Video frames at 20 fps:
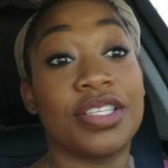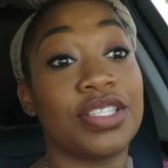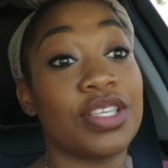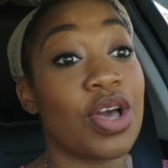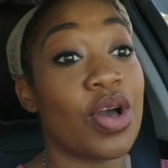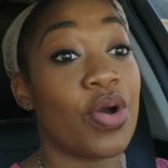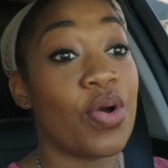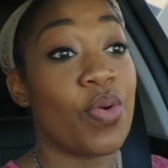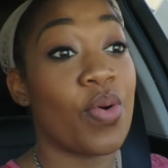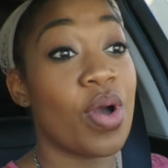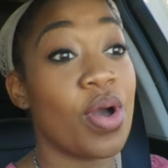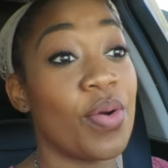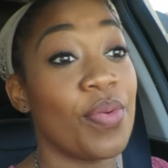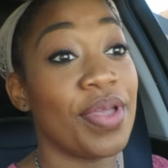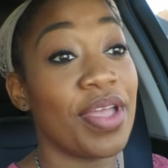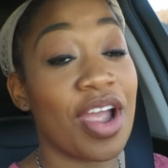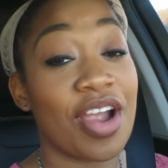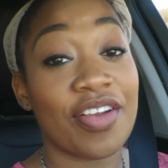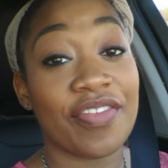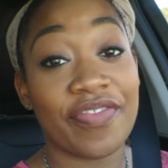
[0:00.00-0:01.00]
So
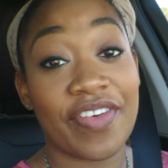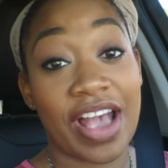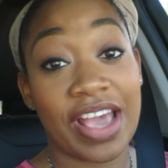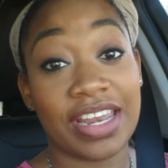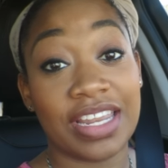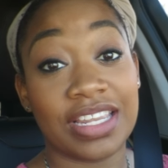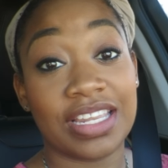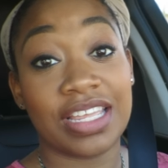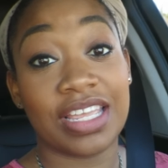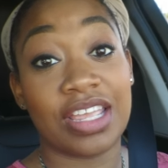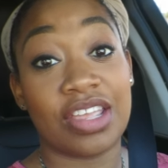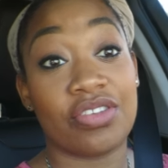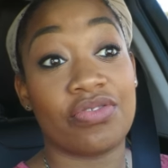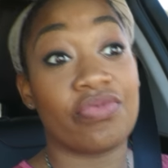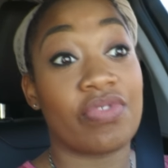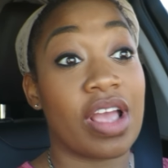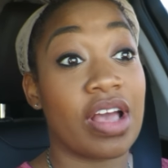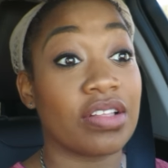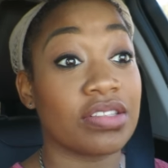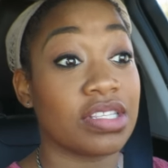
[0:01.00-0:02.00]
we are finally
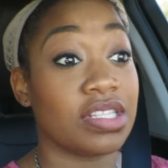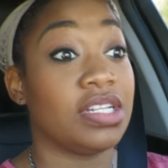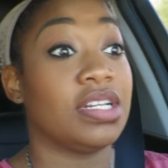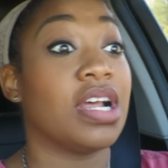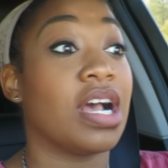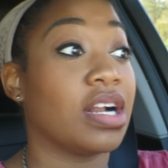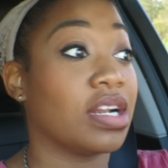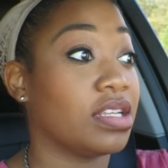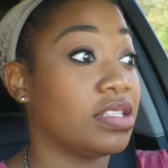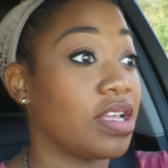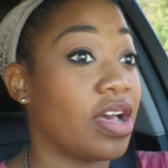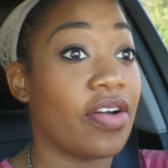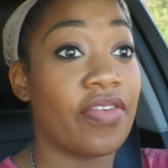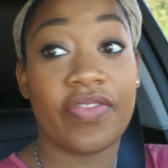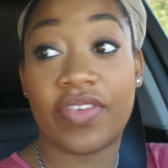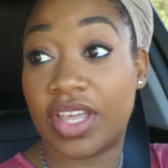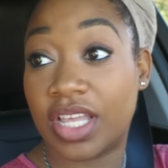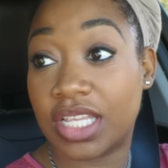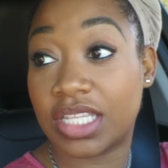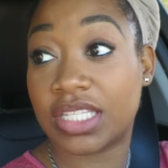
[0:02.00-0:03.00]
en route to the doctor's
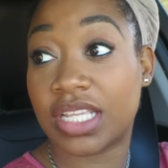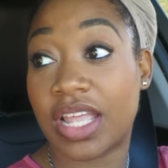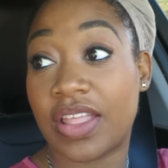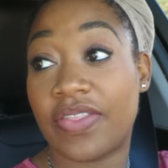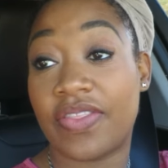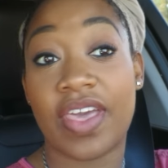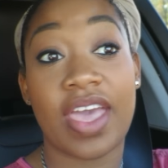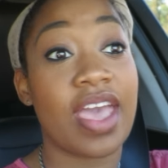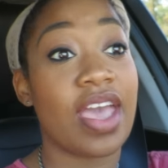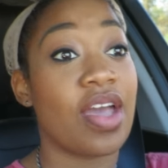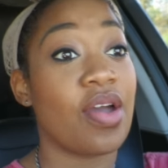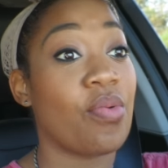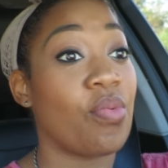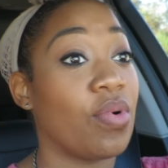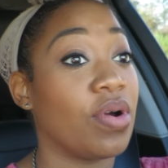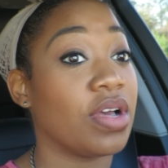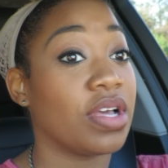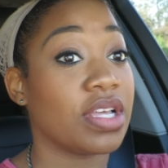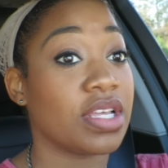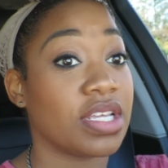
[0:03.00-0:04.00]
office, and that
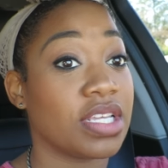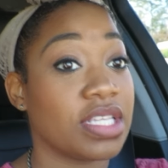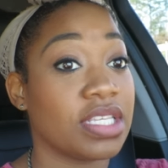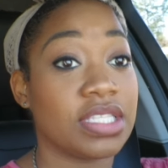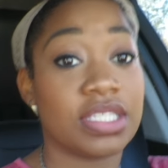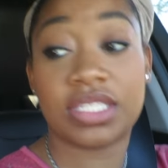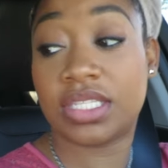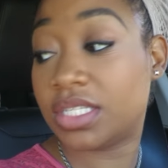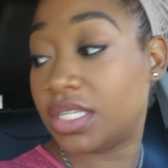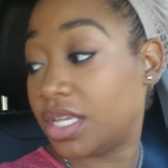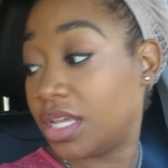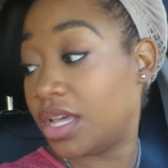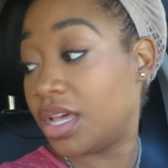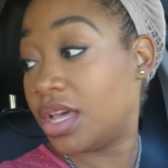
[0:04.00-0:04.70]
was